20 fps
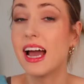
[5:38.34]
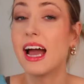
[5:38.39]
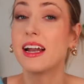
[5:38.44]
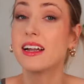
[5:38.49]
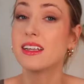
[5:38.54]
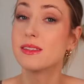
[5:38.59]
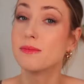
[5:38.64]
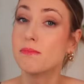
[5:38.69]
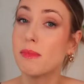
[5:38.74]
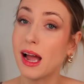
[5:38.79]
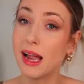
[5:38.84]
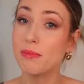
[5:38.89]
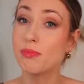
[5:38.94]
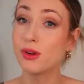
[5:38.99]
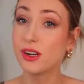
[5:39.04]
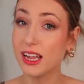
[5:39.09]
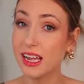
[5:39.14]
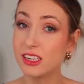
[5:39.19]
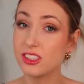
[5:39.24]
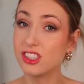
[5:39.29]
That is my
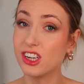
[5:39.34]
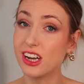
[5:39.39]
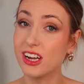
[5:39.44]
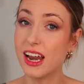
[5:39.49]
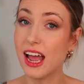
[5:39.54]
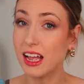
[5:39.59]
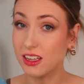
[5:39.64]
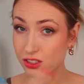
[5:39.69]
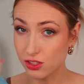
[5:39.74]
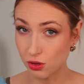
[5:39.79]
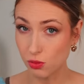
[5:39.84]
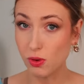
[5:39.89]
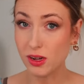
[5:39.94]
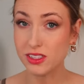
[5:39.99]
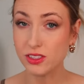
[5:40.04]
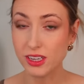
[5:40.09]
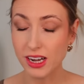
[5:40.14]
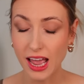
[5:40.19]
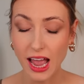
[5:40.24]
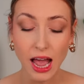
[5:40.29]
prediction as to
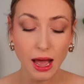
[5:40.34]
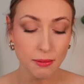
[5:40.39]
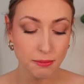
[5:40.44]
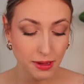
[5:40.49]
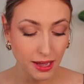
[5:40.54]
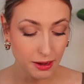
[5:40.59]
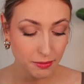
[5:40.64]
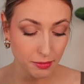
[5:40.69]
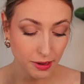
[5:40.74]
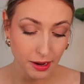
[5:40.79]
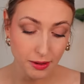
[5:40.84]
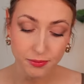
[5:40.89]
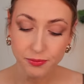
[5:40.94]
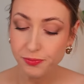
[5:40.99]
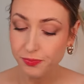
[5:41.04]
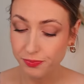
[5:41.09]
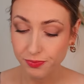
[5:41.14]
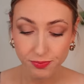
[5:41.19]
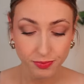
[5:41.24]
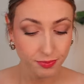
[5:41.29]
what's gonna happen, but
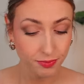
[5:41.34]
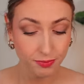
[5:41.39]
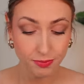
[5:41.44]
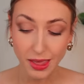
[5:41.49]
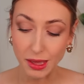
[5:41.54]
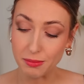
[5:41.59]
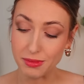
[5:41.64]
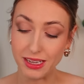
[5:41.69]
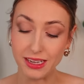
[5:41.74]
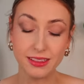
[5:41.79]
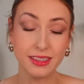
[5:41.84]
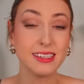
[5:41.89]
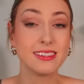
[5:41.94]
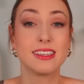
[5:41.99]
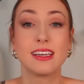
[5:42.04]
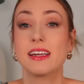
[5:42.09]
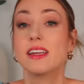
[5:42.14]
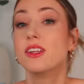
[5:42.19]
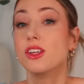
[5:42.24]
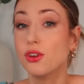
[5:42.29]
Maybelline,
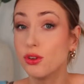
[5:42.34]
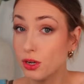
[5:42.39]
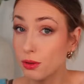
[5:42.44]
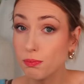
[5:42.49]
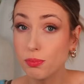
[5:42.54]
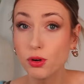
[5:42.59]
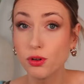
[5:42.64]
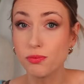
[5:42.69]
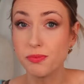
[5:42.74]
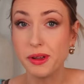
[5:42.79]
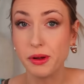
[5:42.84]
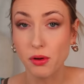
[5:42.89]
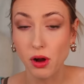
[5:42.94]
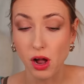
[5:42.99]
listen, you could prove me